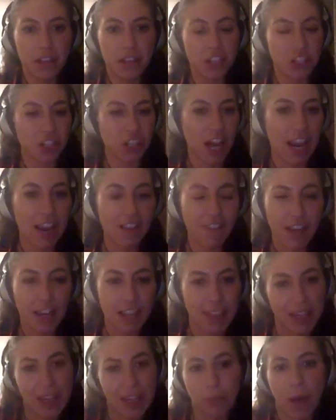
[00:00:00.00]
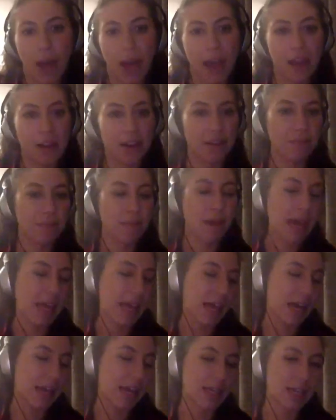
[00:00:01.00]
shave anything away. I didn't
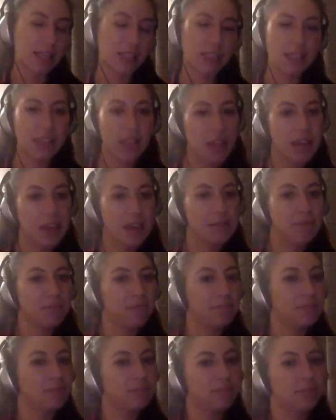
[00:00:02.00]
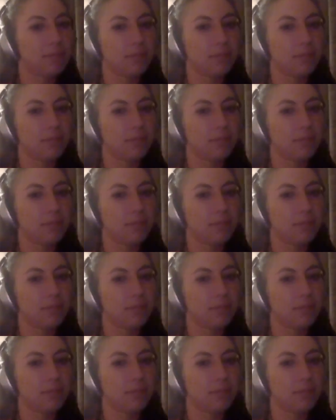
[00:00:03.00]
make anything seem